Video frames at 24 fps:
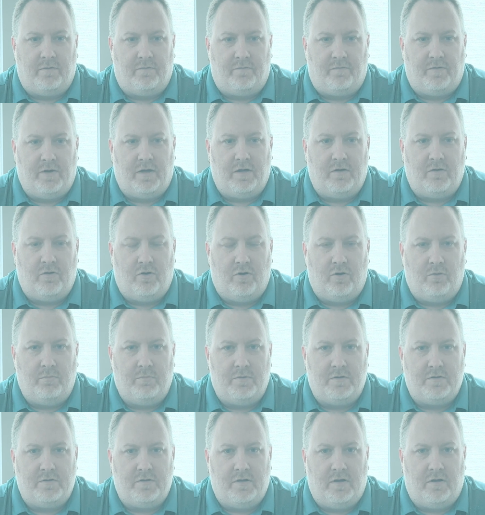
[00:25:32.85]
Fan Home
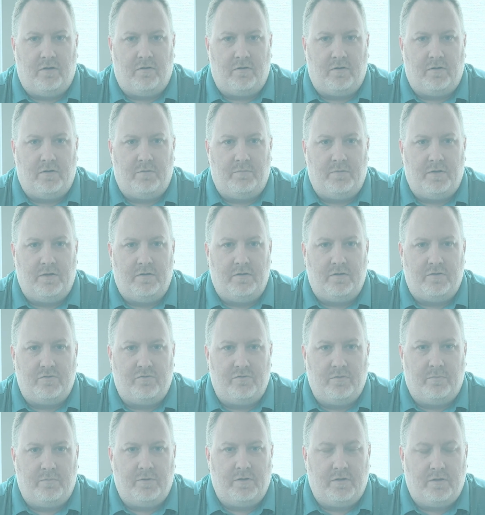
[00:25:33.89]
is now going to be
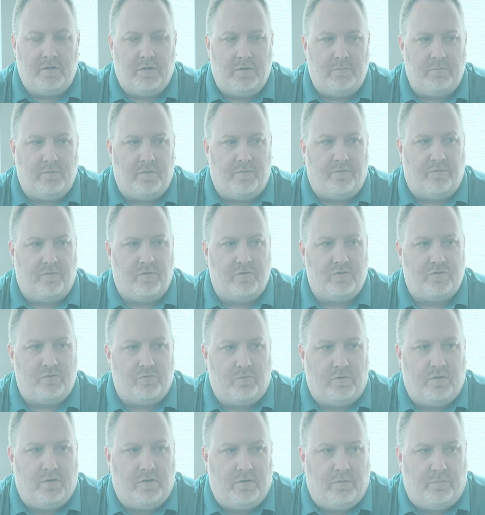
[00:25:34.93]
distributing them. The first
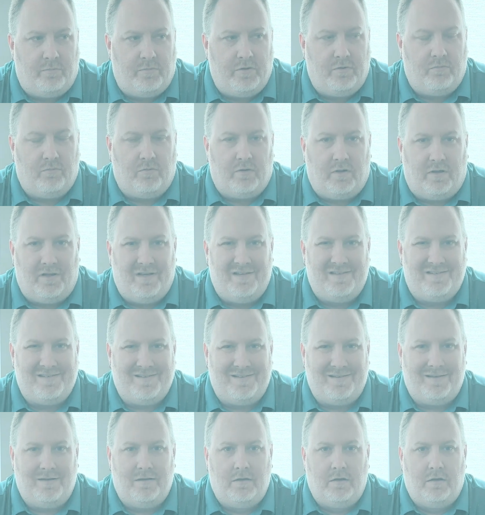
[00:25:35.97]
one they'll be
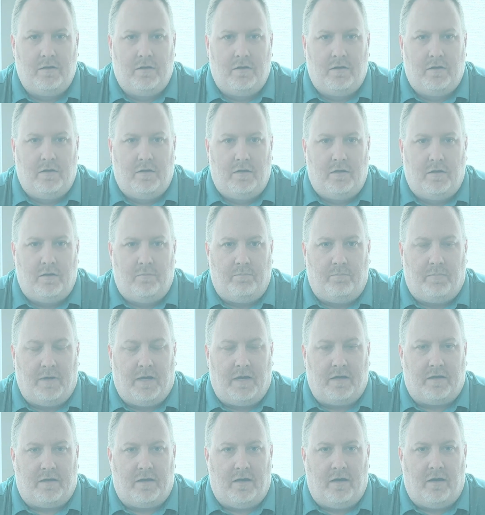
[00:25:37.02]
releasing
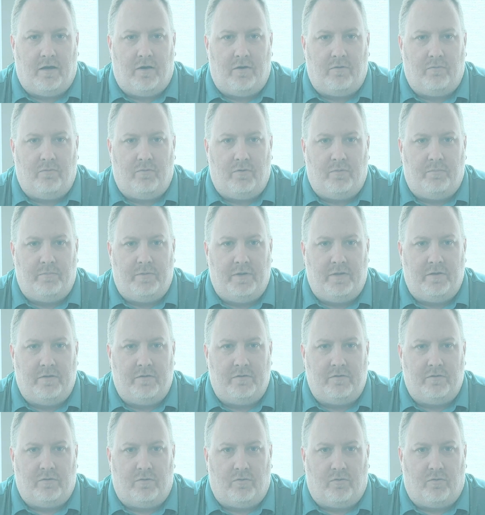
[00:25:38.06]
back out will be the
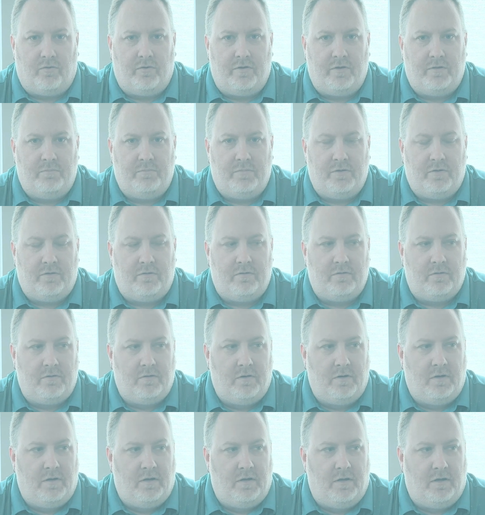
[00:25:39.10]
DeLorean build.
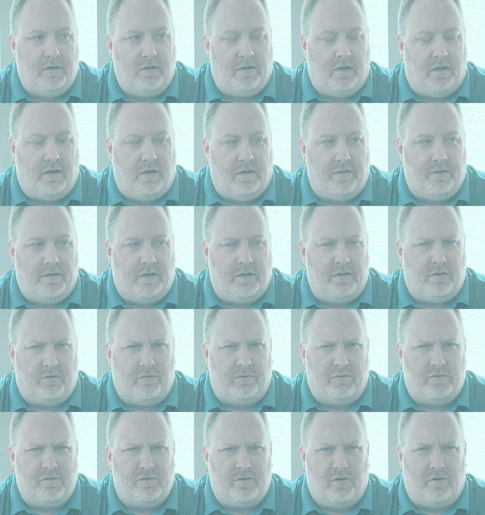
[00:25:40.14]

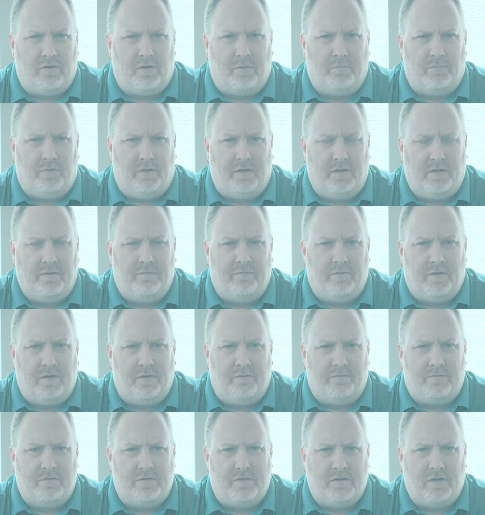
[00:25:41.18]
That'll start, I believe
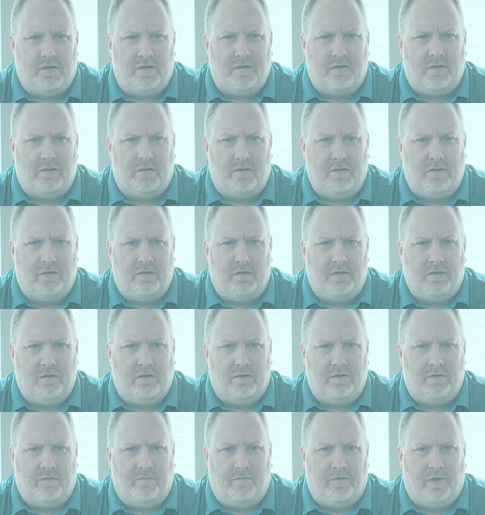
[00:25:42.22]
they've said, the
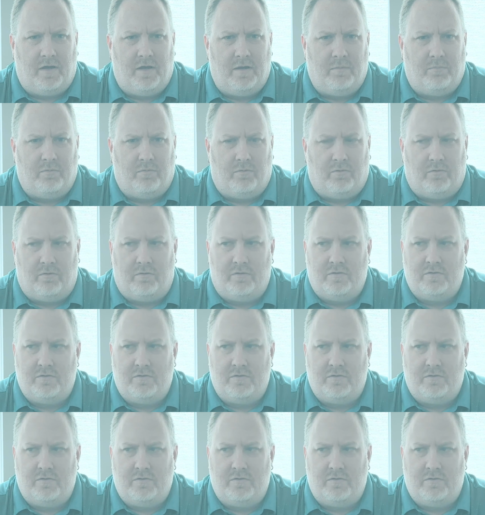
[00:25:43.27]
end of April.